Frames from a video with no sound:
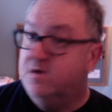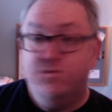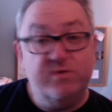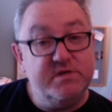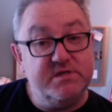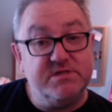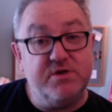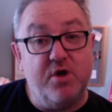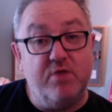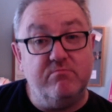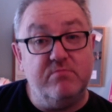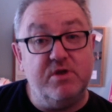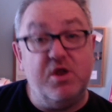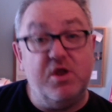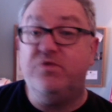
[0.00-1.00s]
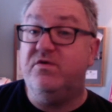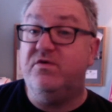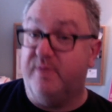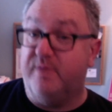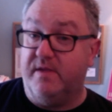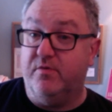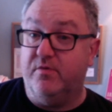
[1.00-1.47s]
which has got lots of
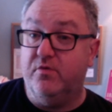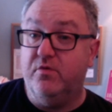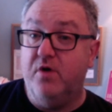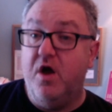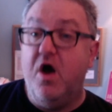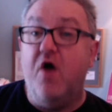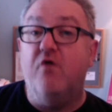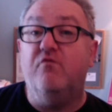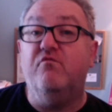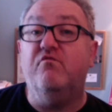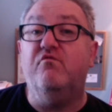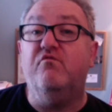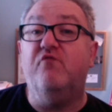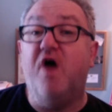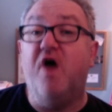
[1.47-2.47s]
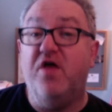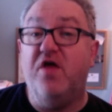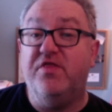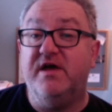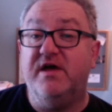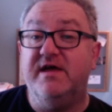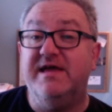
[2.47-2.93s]
people
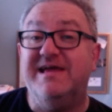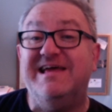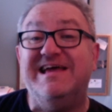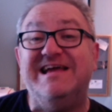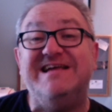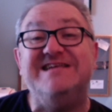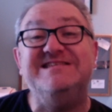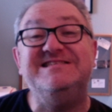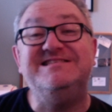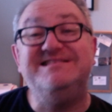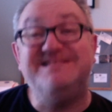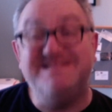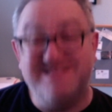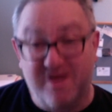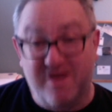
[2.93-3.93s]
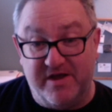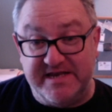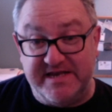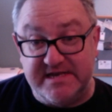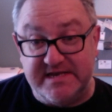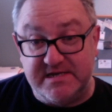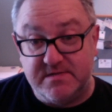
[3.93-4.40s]
rather excited.